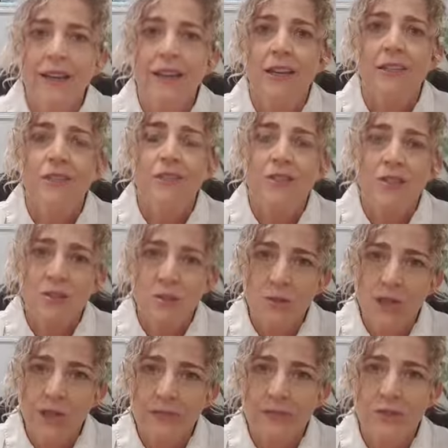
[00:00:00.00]
If you're still
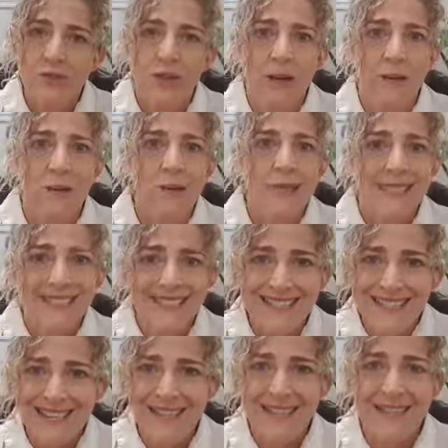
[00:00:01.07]
having trouble, then
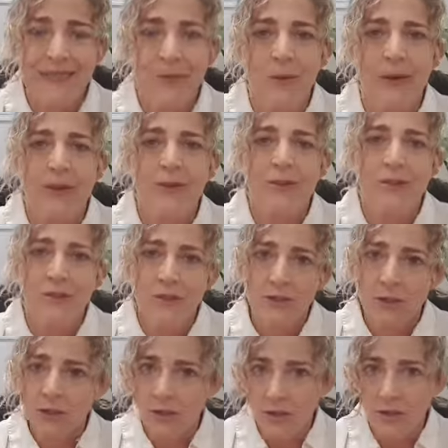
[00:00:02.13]
see someone
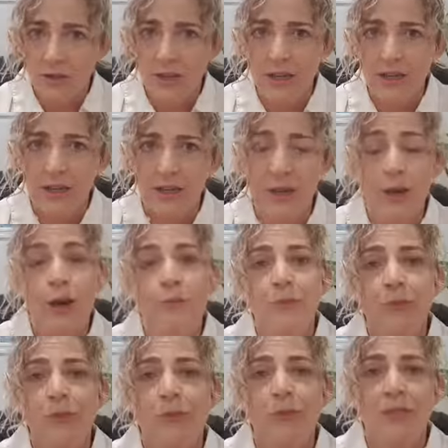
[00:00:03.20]
that can help
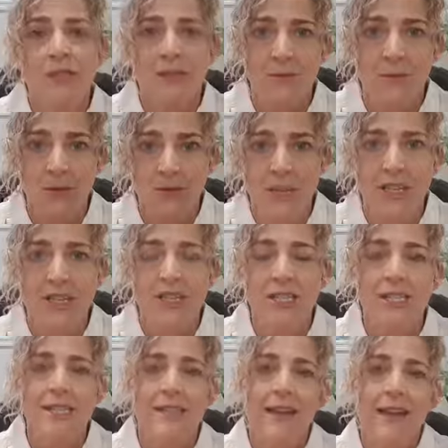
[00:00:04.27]
you with some
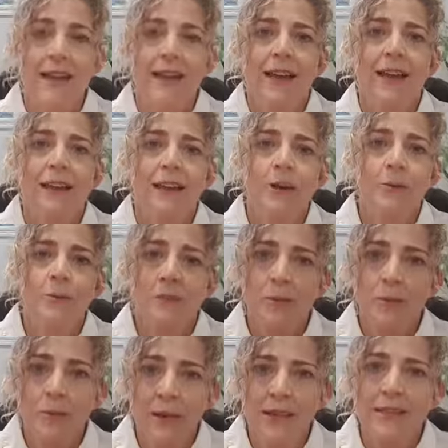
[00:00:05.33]
strategies and help to
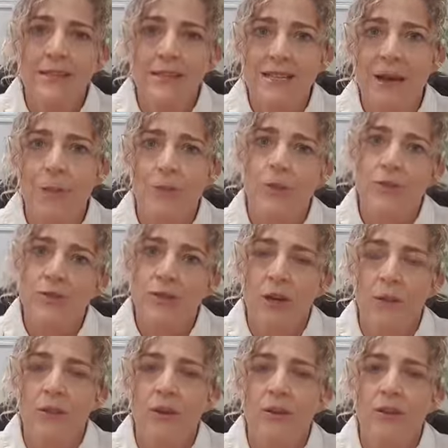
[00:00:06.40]
balance up what's
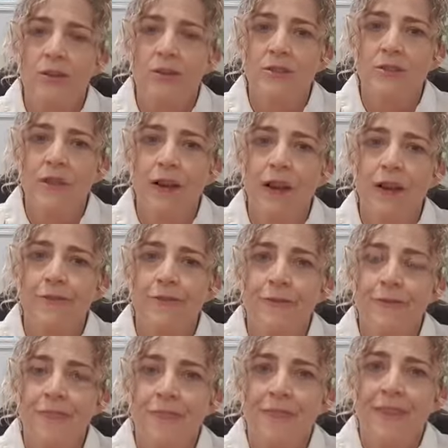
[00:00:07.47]
going on in your life.
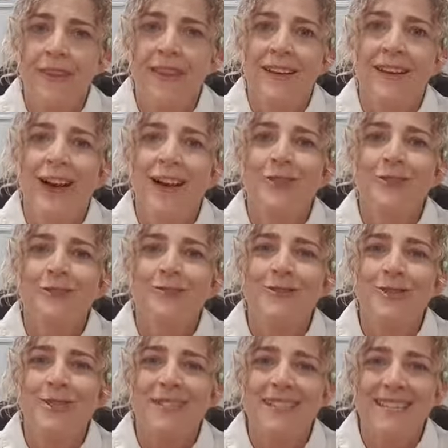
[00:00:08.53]
I look
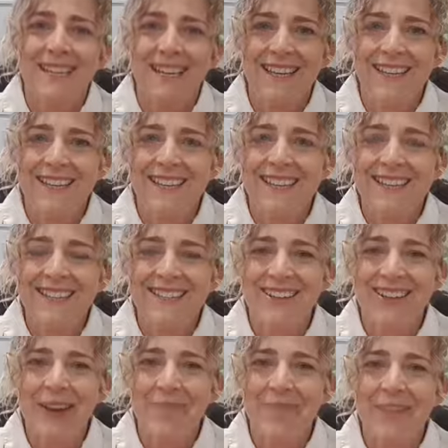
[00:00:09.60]
forward to seeing you next
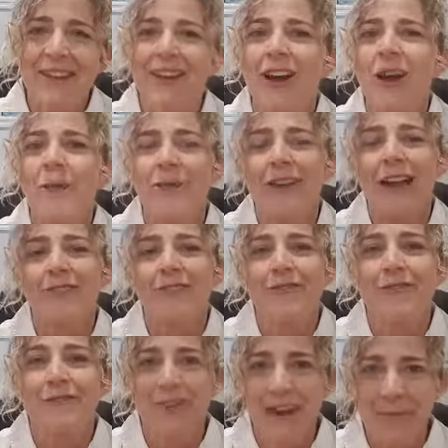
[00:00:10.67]
time and hope you have a
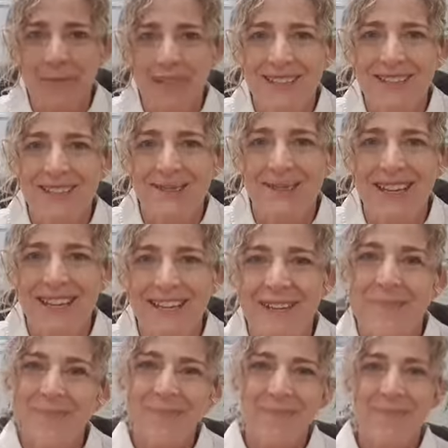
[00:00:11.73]
fabulous week.
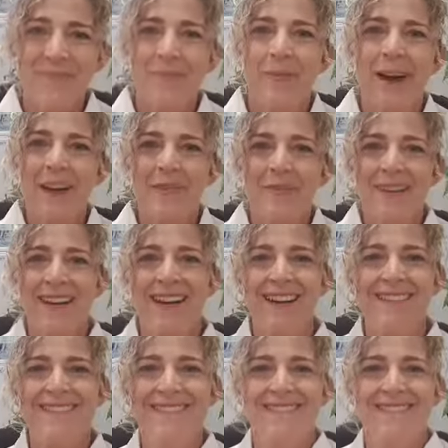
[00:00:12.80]
Bye for now.